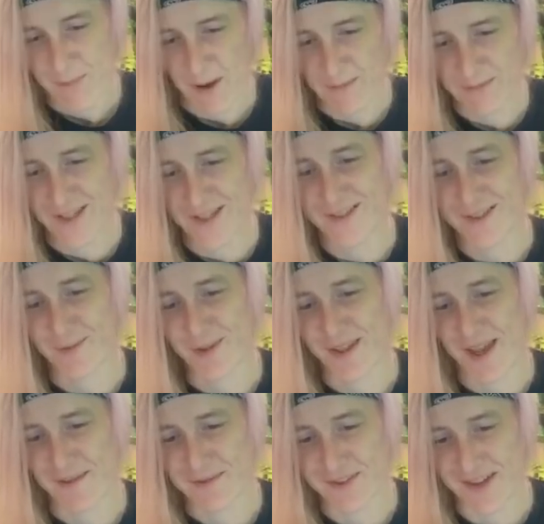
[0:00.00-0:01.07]
Bob says it
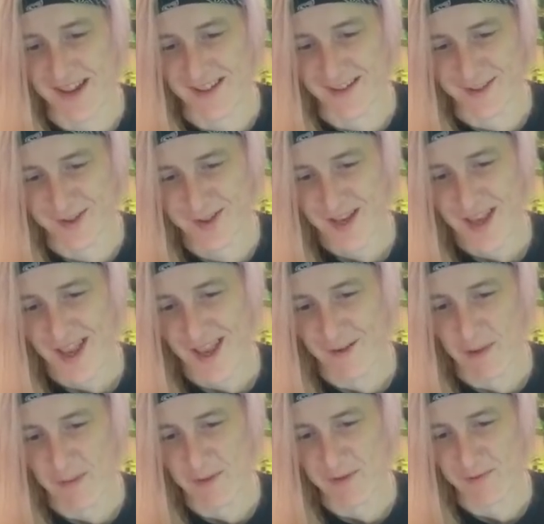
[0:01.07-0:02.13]
will have snails
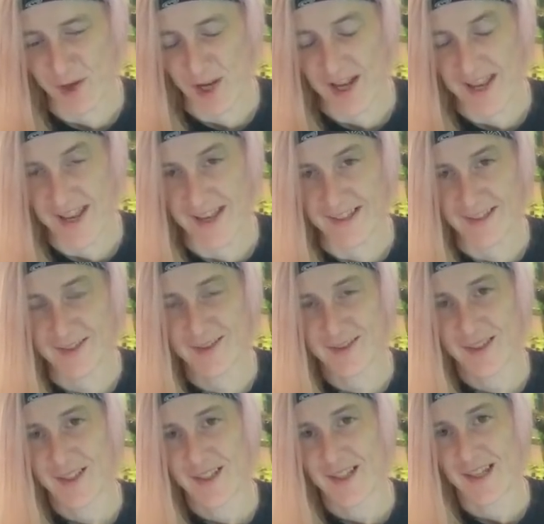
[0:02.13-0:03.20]
and maybe fry eggs.
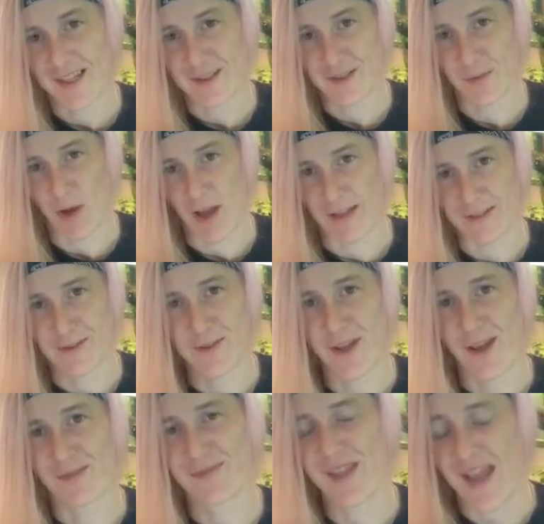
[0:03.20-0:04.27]
It's wild
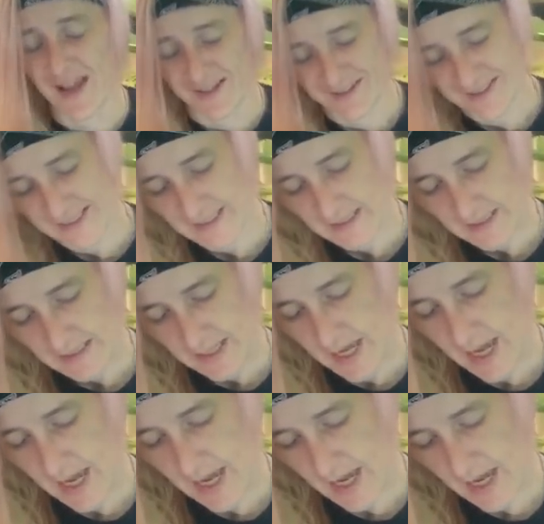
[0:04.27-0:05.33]
stuff. Yeah.
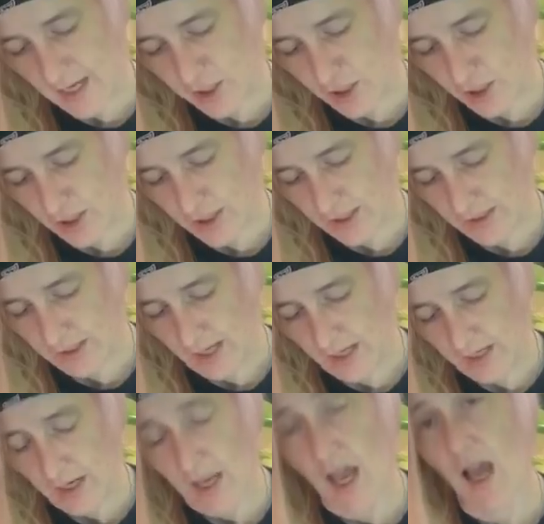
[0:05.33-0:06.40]
Yeah, you're gonna get
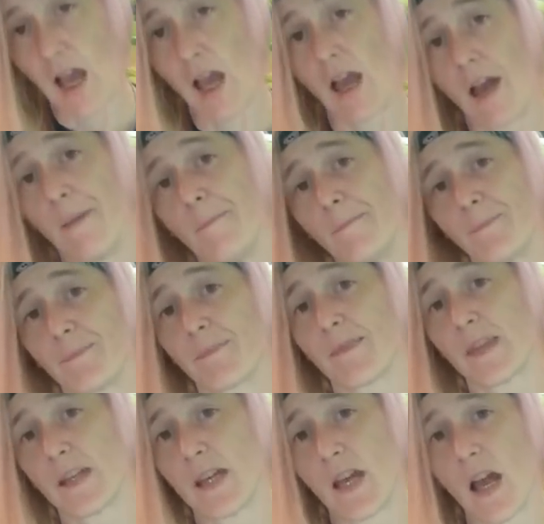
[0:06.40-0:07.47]
that. I
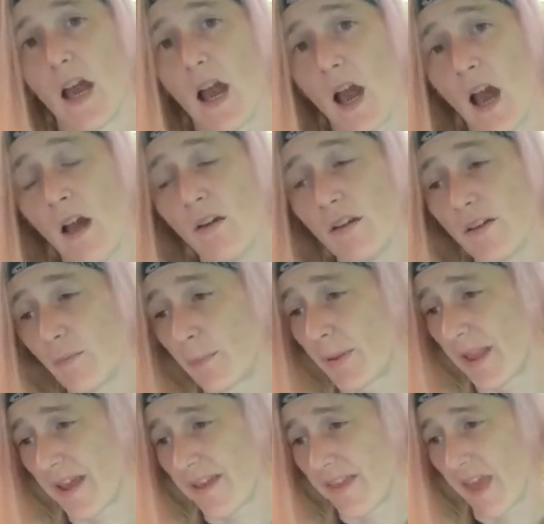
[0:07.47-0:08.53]
don't even
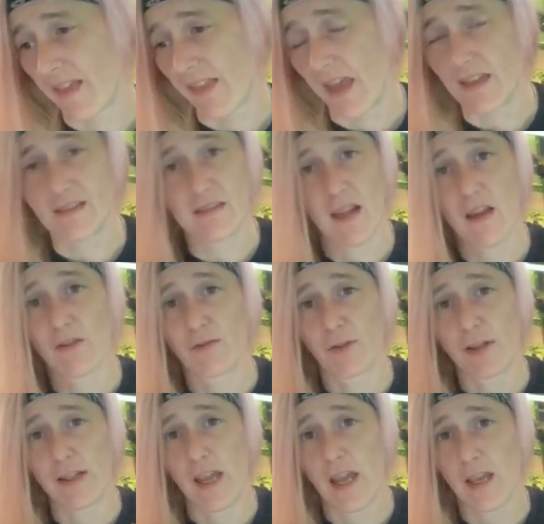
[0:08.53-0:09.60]
play that like snail
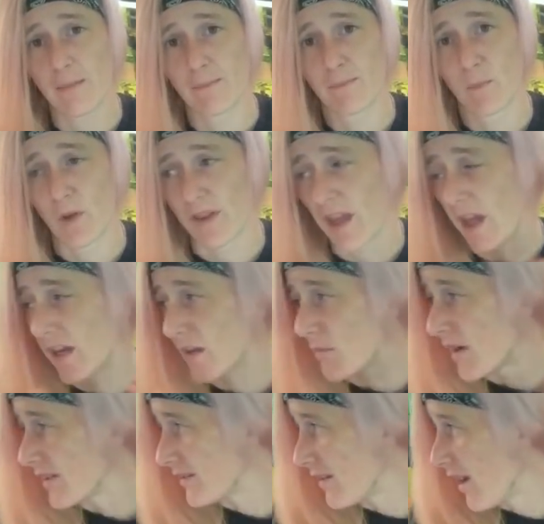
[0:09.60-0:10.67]
free game with any of
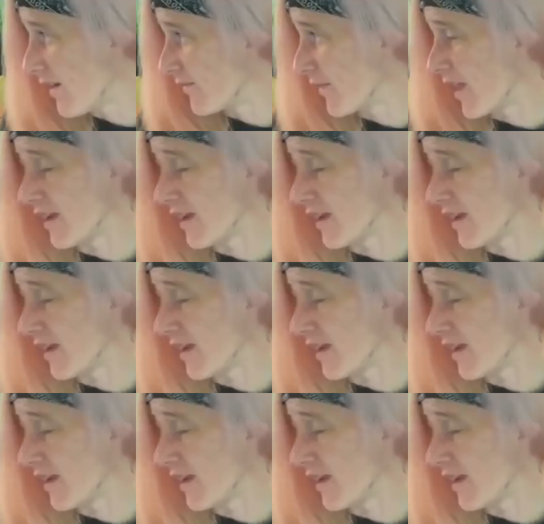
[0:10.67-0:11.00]
my stuff.